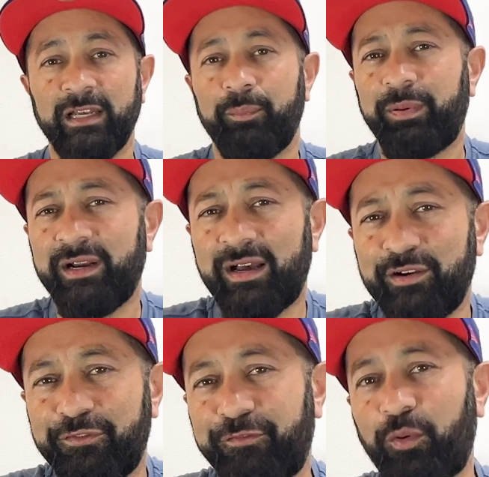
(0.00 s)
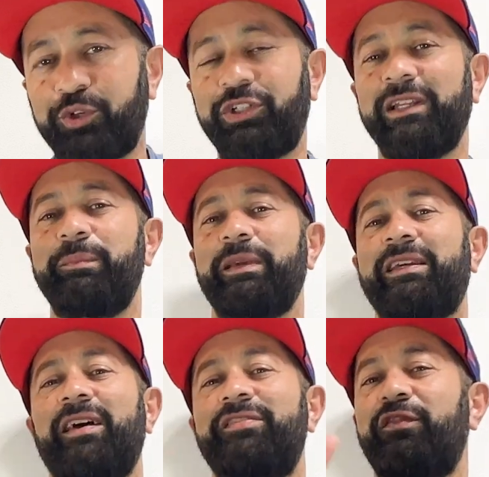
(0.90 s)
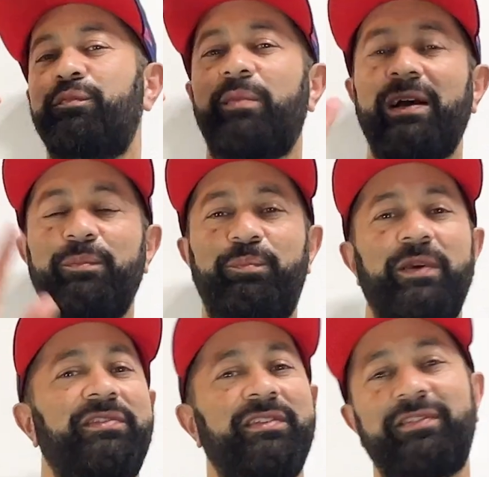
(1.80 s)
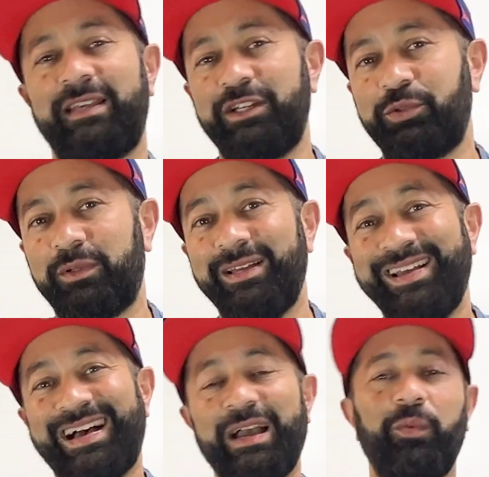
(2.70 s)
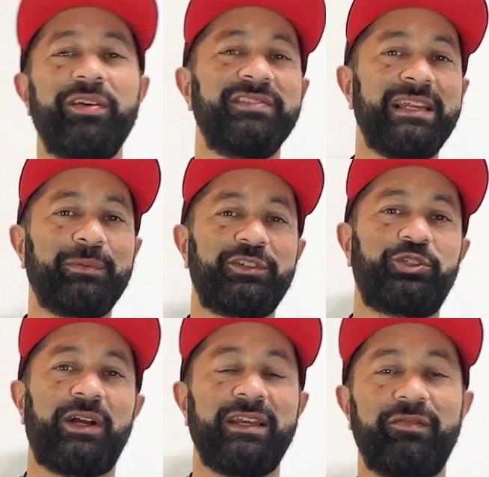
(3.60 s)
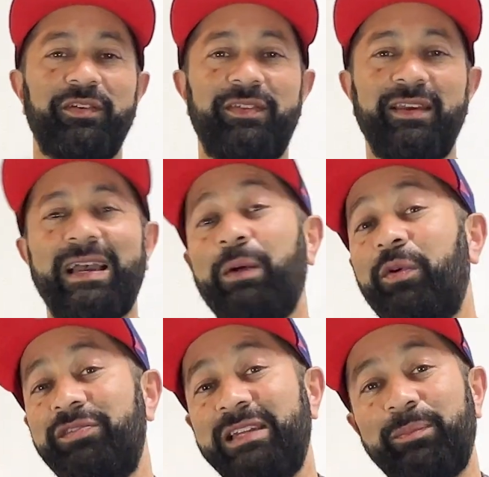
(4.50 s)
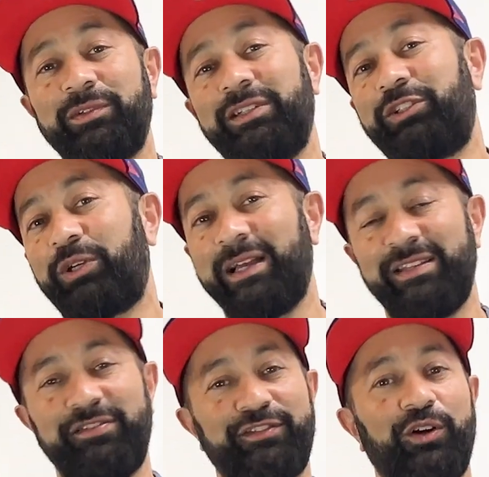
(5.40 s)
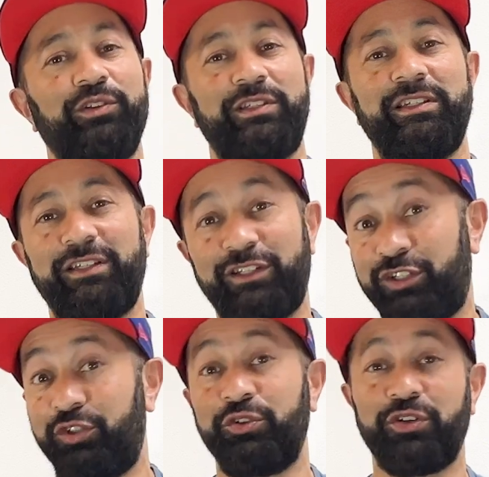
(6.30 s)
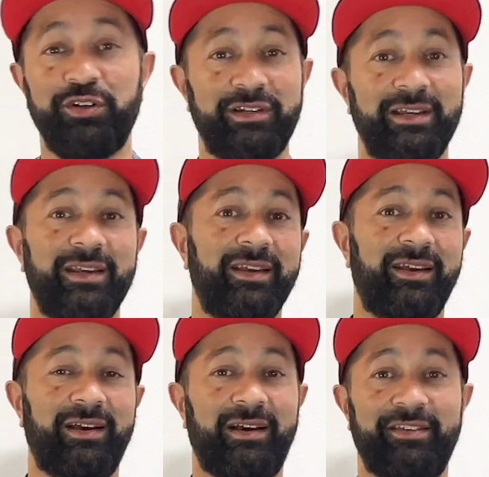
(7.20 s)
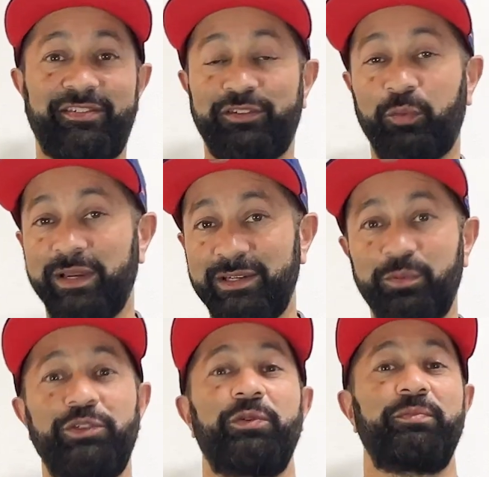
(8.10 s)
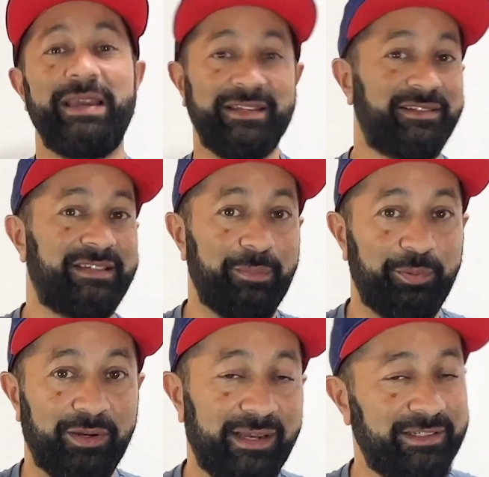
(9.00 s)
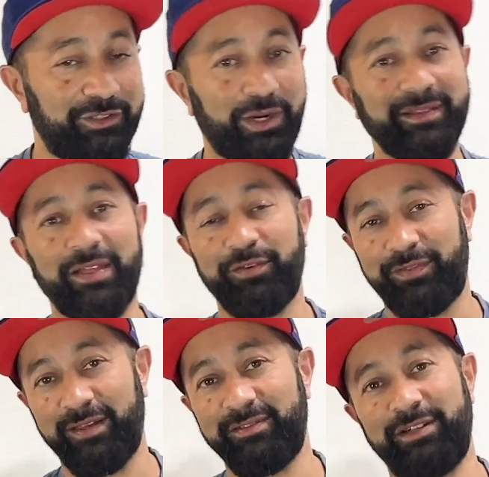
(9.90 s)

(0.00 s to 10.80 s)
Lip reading: But unfortunately, because of my busy schedule, I wasn't able to try everything. I wasn't able to try the salted cured squid, which was made in tempura. I did try the other things.